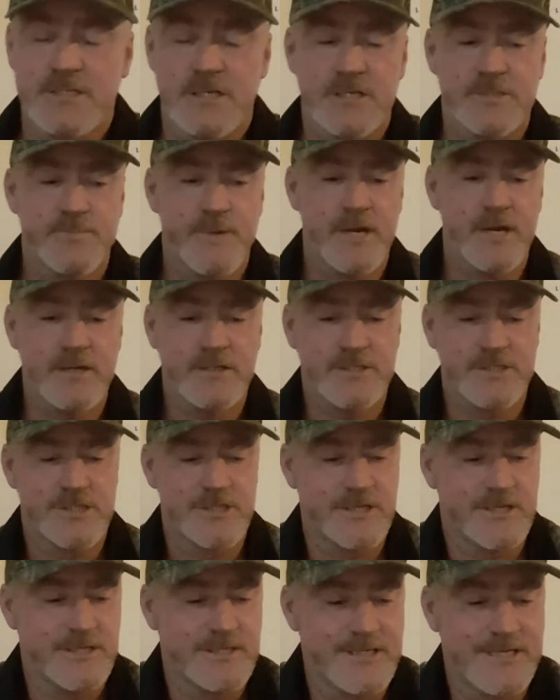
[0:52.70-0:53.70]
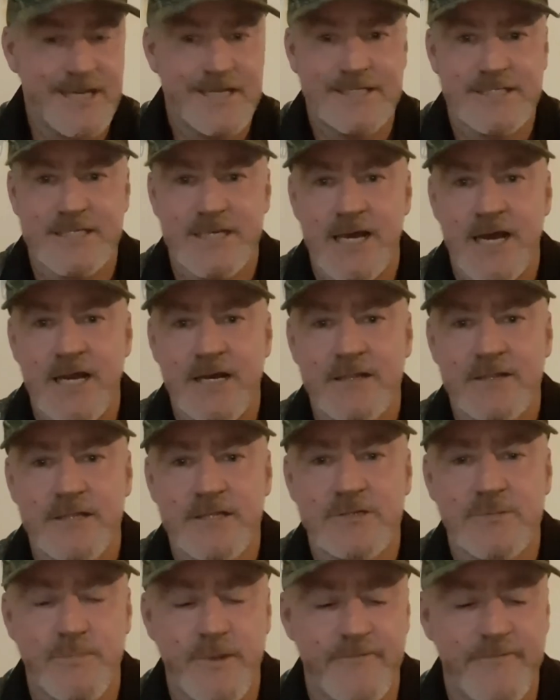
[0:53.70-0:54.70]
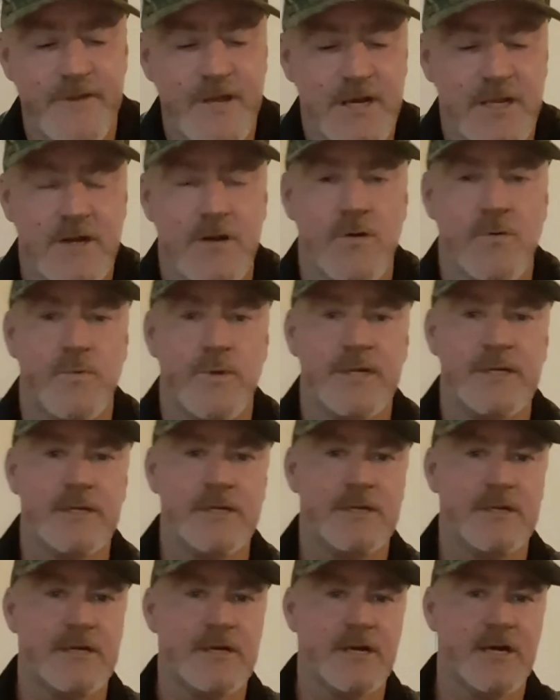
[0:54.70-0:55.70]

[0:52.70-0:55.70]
I suppose to get started, this will be fairly long-winded.